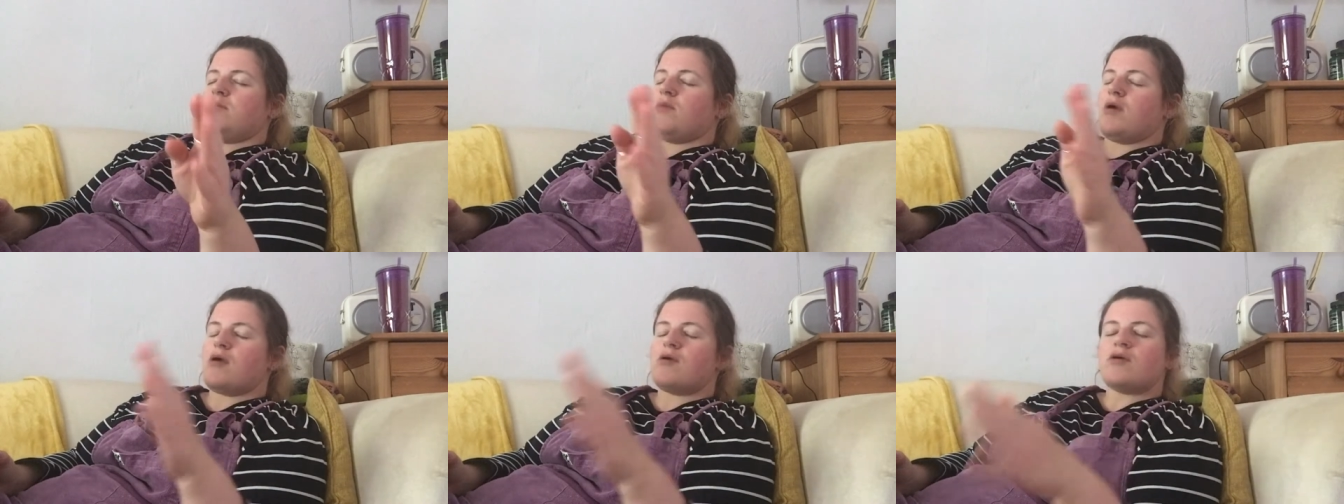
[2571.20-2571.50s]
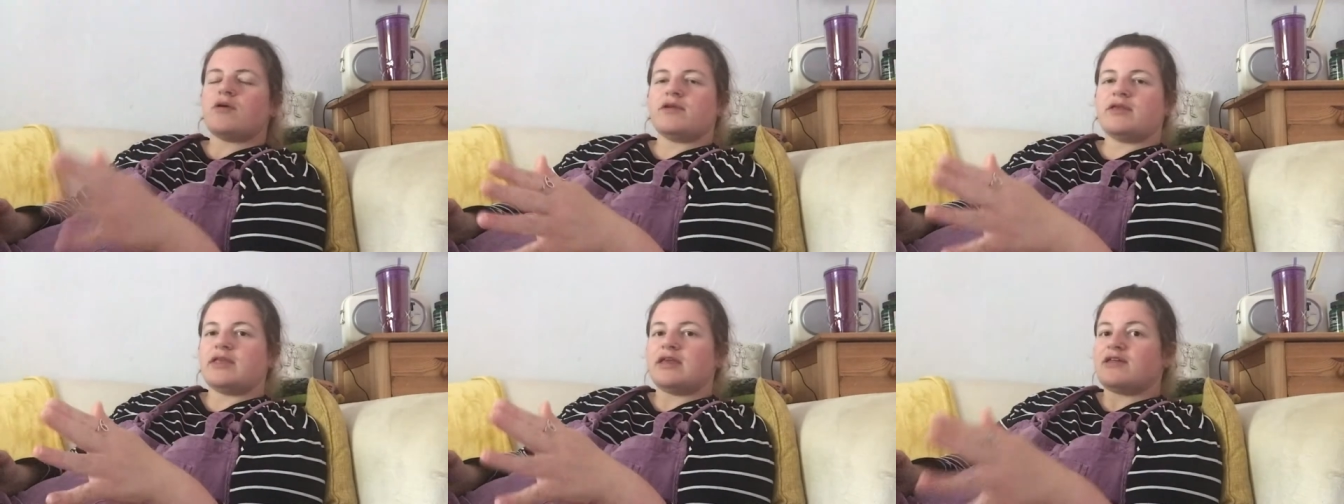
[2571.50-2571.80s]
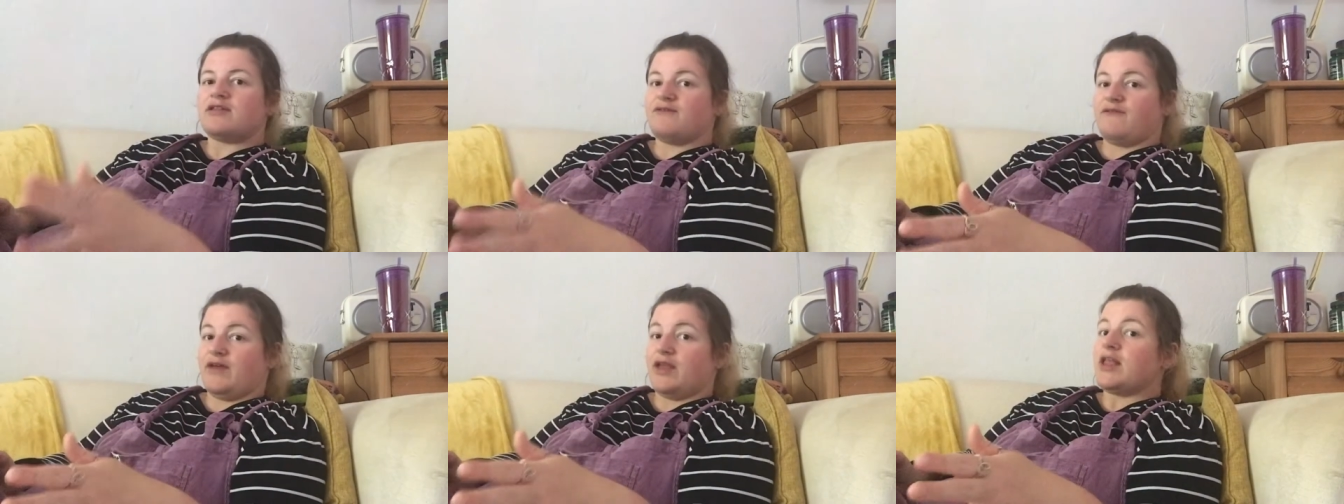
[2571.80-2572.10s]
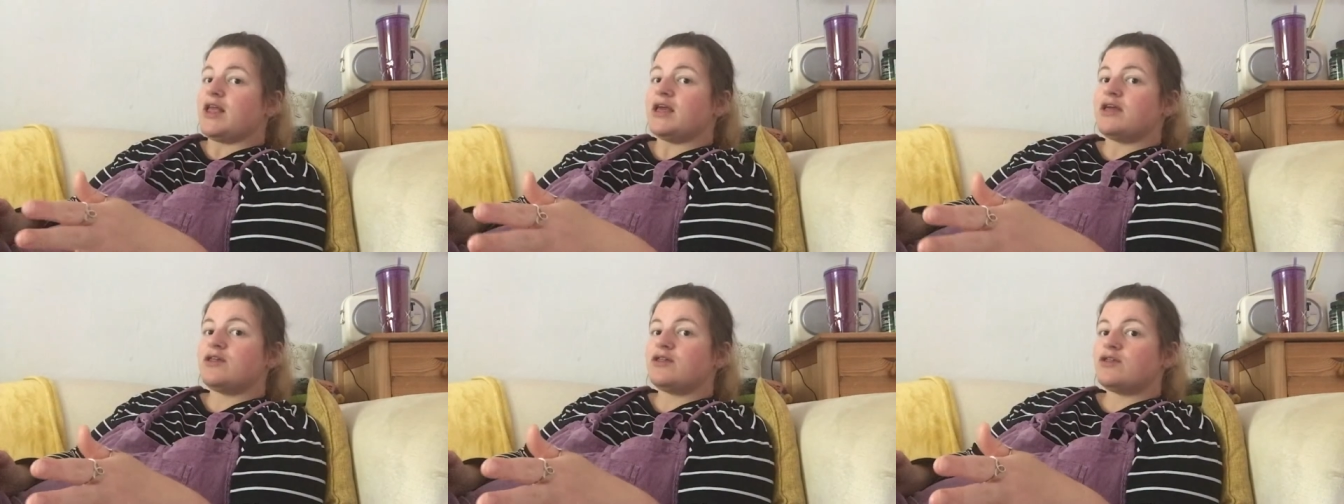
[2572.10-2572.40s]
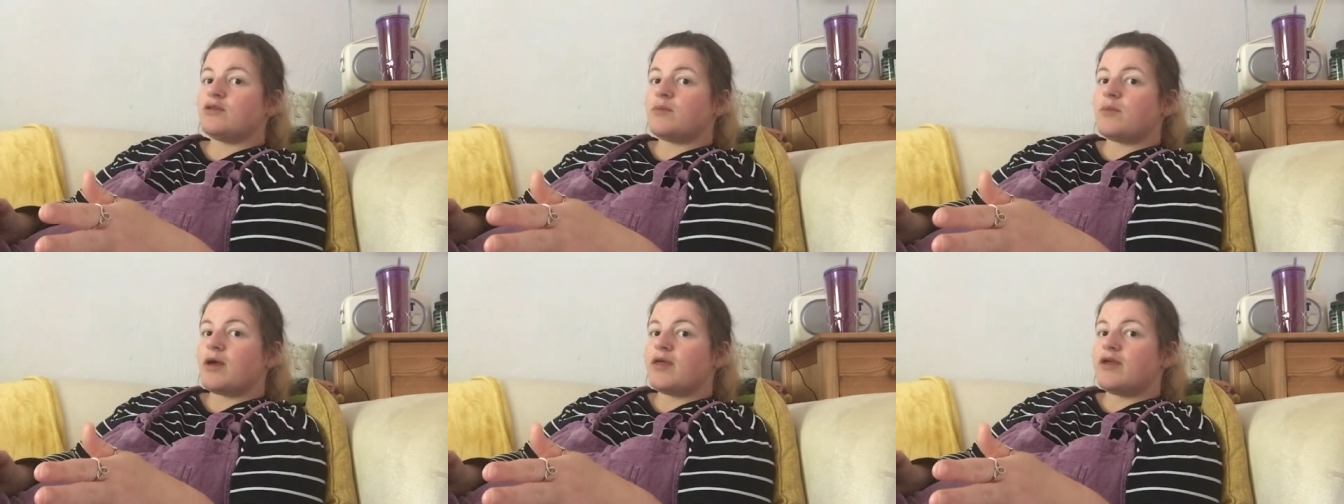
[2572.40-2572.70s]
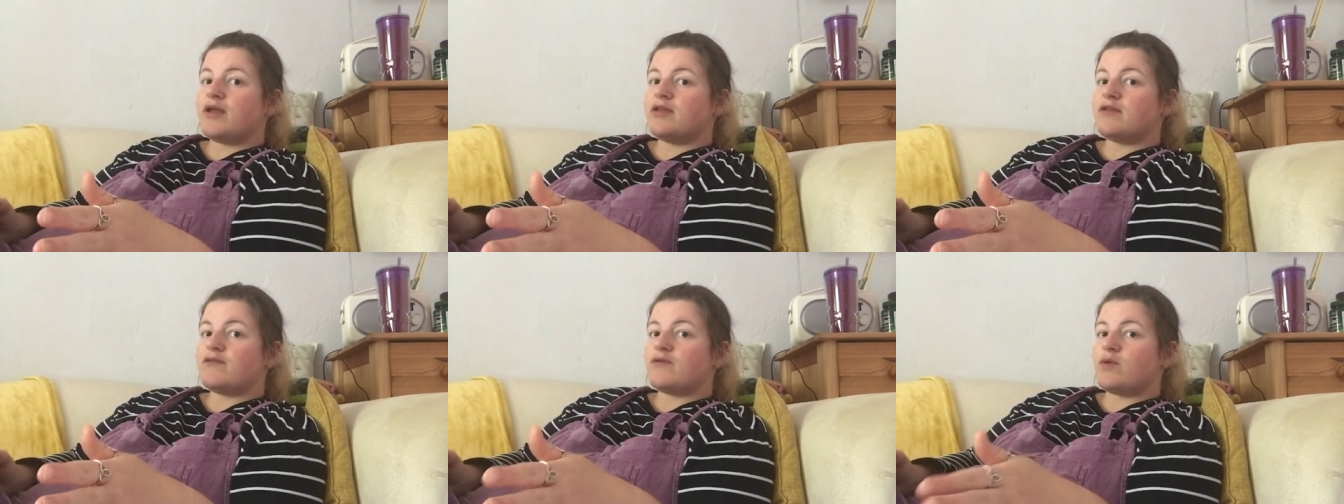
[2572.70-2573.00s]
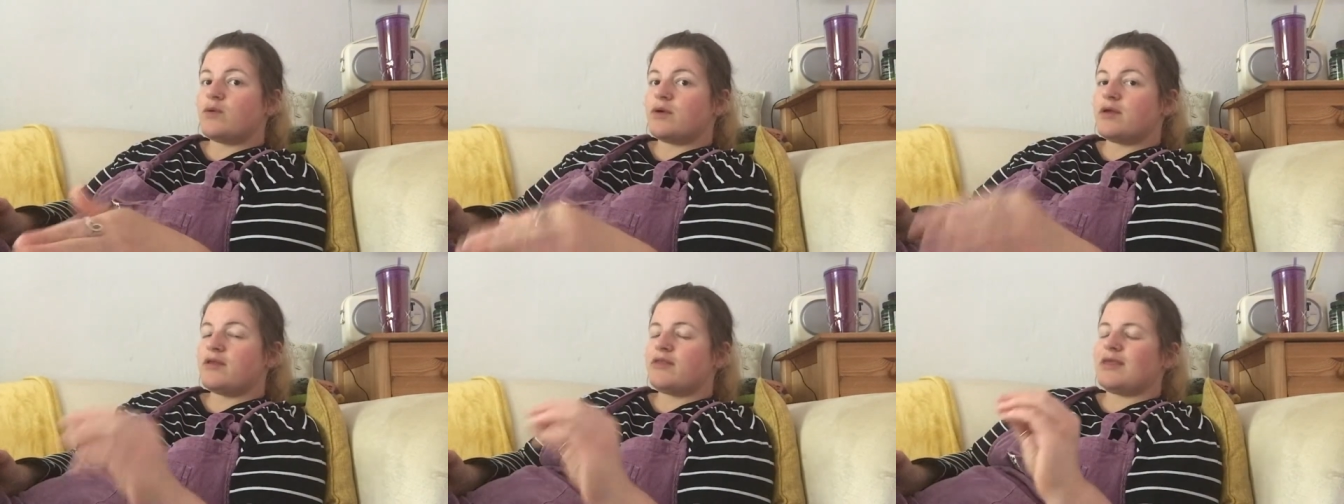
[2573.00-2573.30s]
my cross stitch finished by the end of
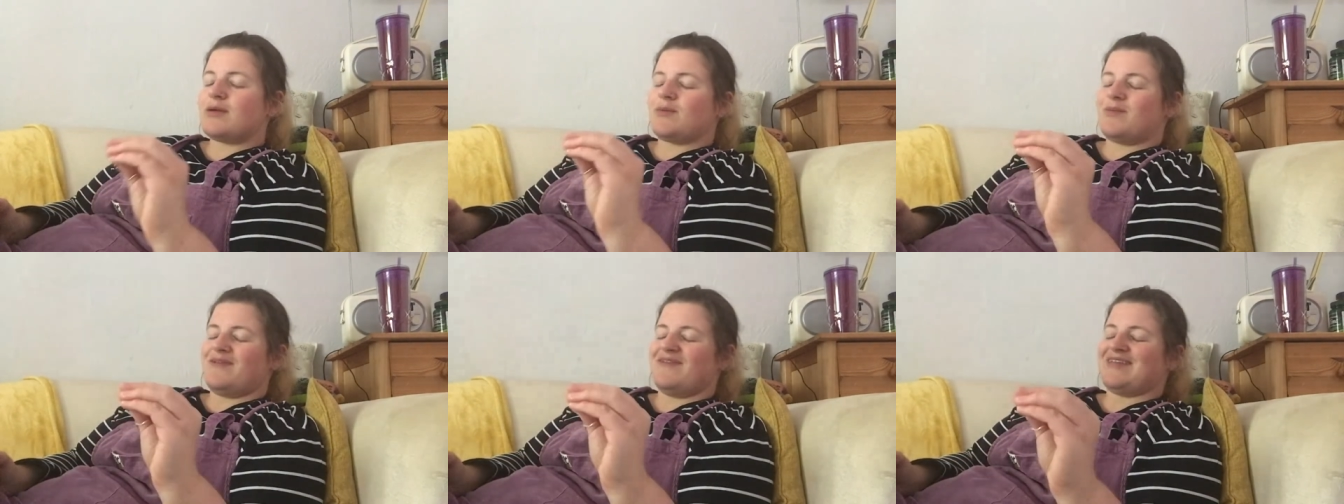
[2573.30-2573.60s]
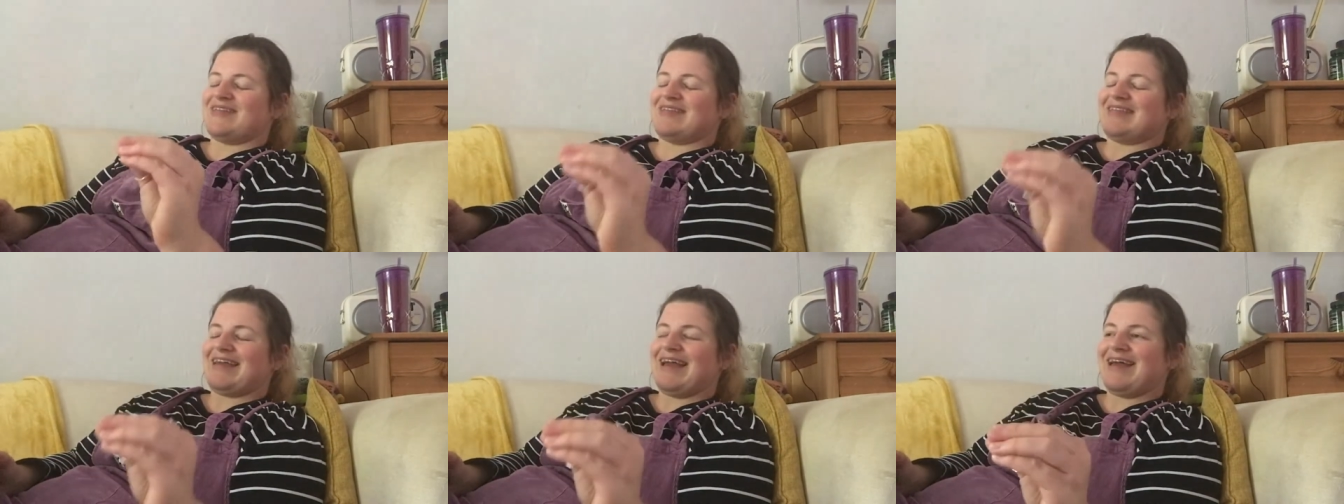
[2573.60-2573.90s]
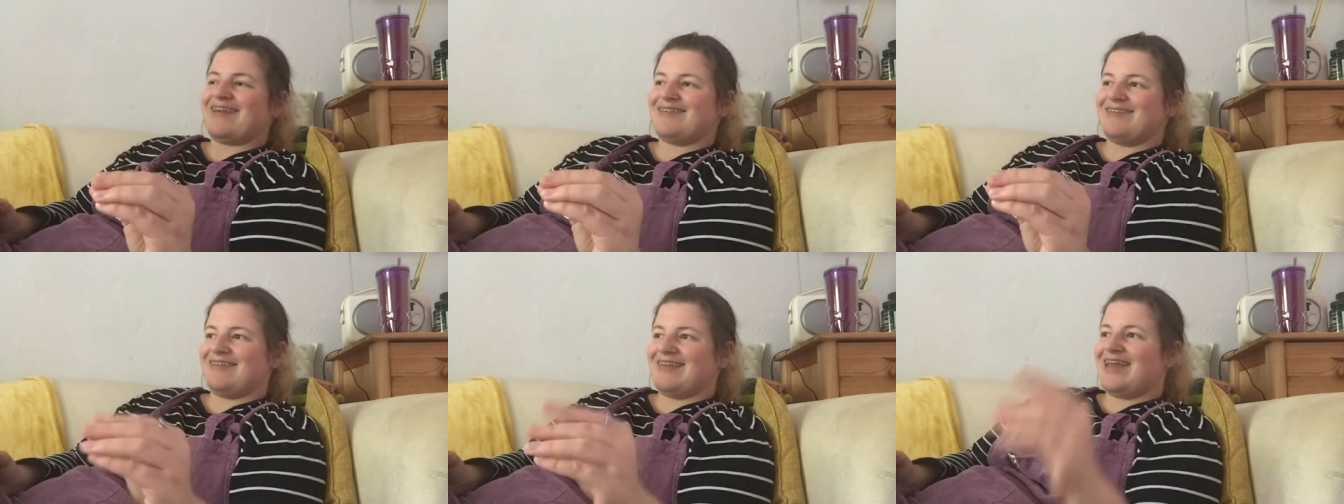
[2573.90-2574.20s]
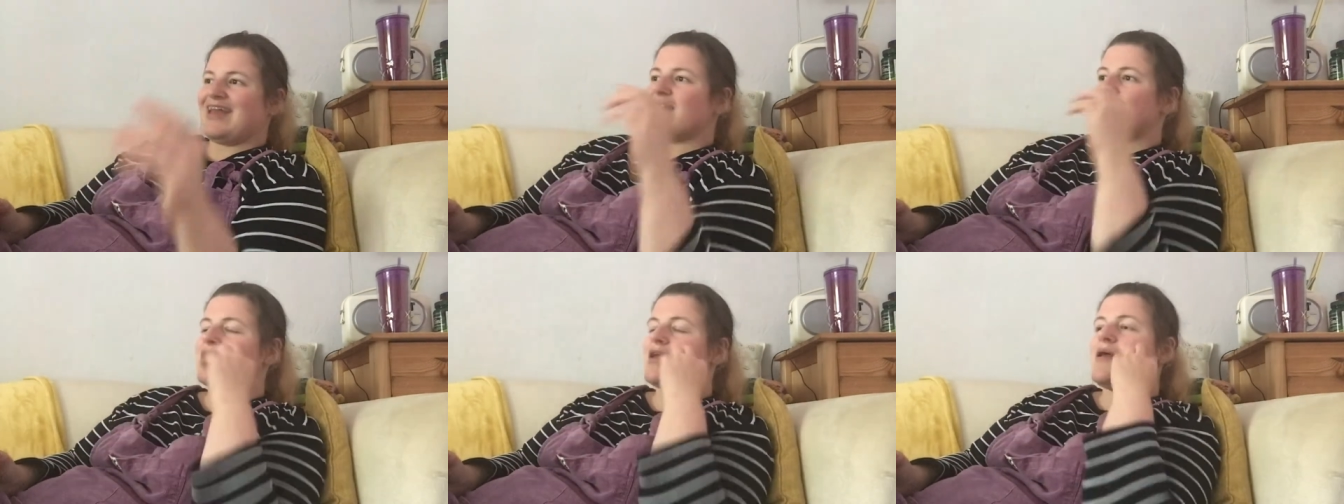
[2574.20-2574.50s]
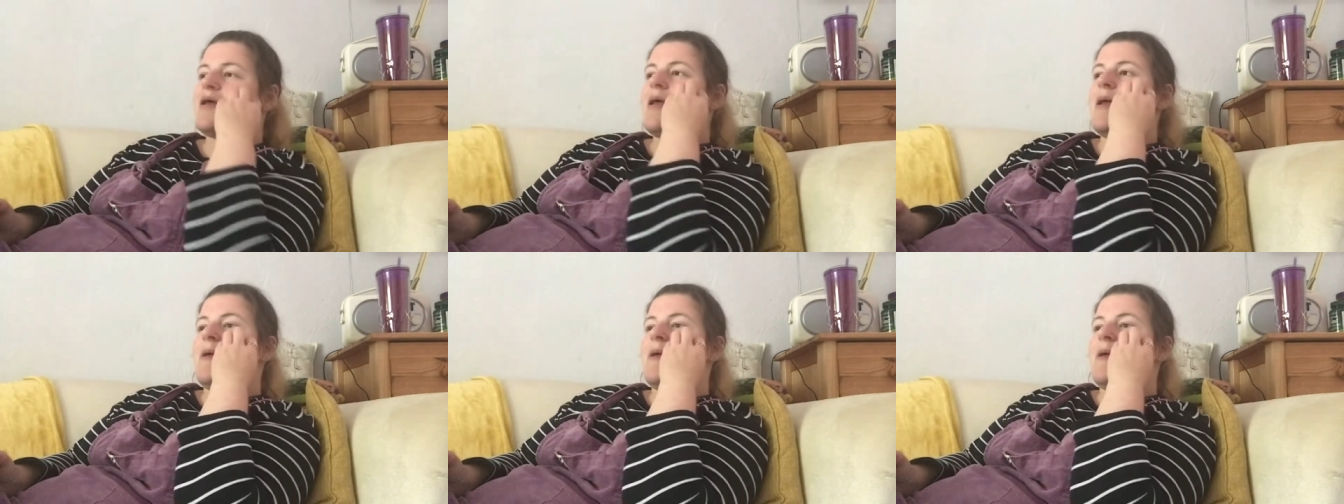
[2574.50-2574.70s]
August. That'd be fantastic.